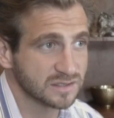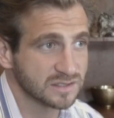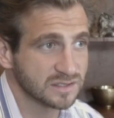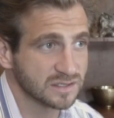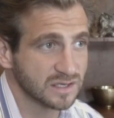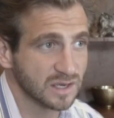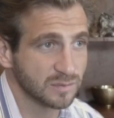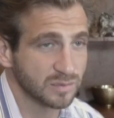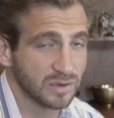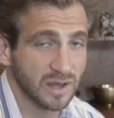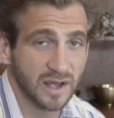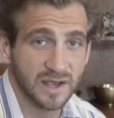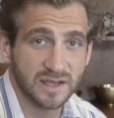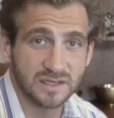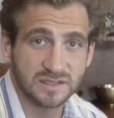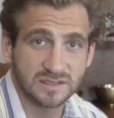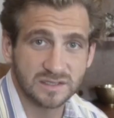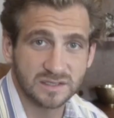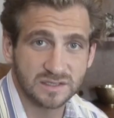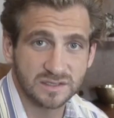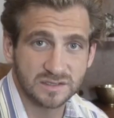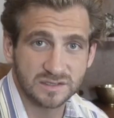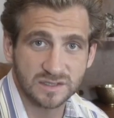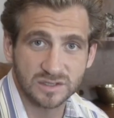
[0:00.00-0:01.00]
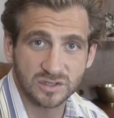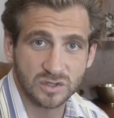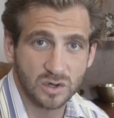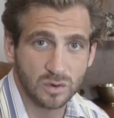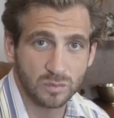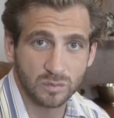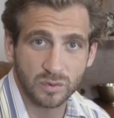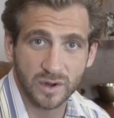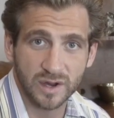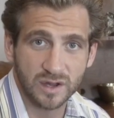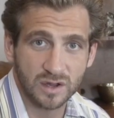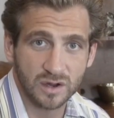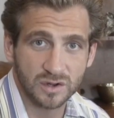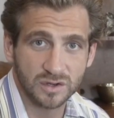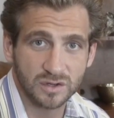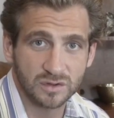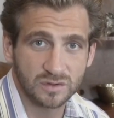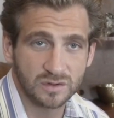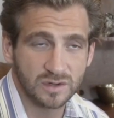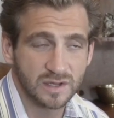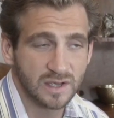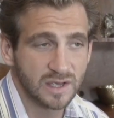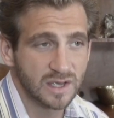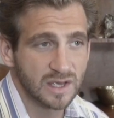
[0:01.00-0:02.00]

appliances that don't break on you.